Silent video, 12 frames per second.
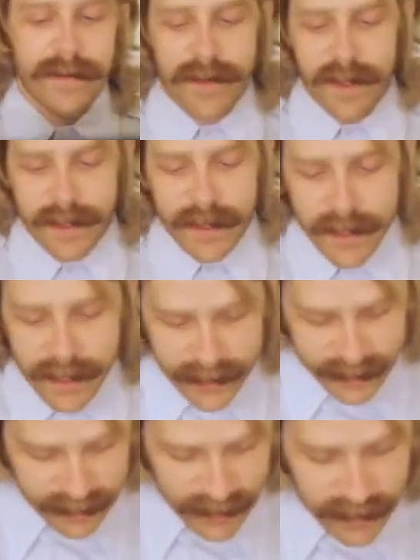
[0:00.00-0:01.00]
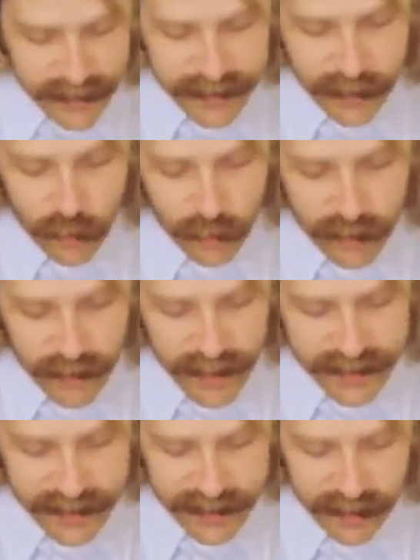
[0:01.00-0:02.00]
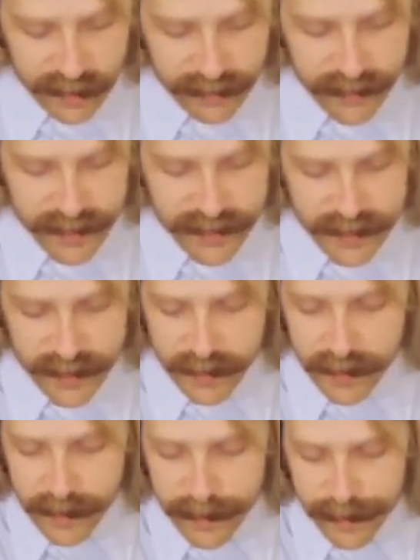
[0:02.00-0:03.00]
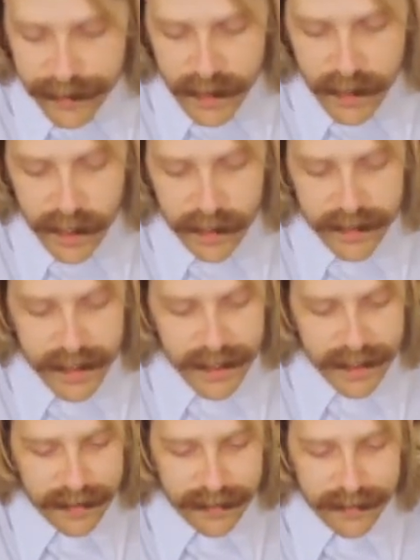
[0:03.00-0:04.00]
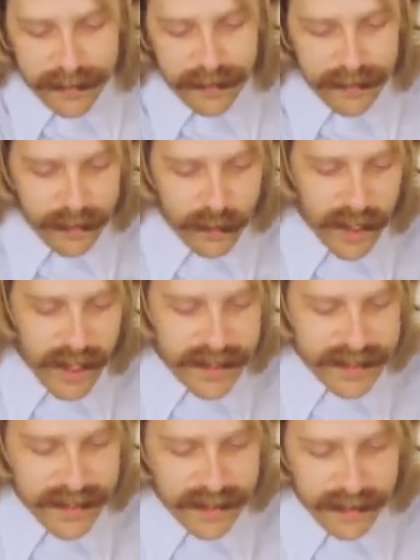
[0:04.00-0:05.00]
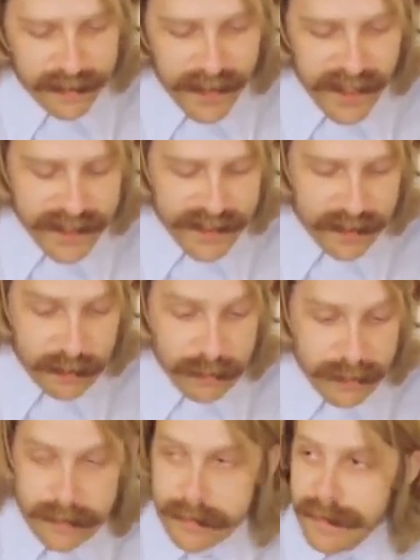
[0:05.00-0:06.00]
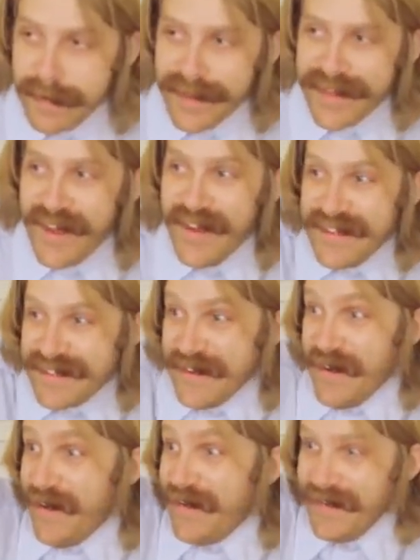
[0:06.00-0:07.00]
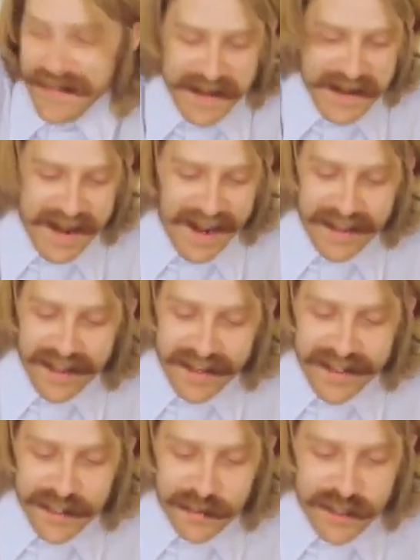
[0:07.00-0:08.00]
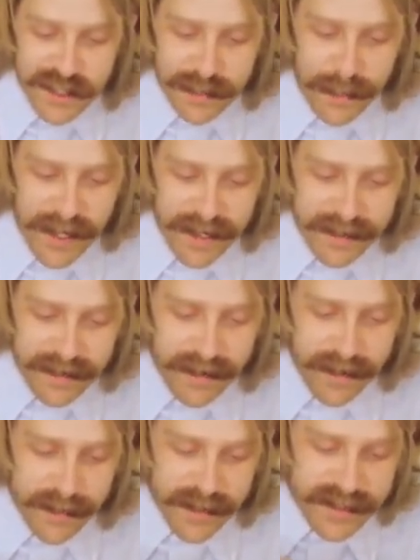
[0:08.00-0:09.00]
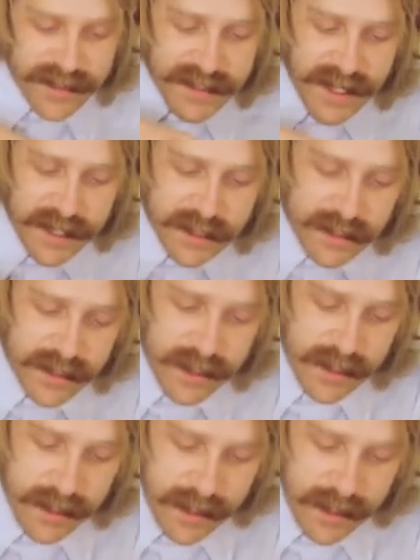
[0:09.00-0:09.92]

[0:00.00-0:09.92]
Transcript: Okay, so it's got this cool glossy surface, and from what I had seen in the past, I thought this was just painted on, but this is actually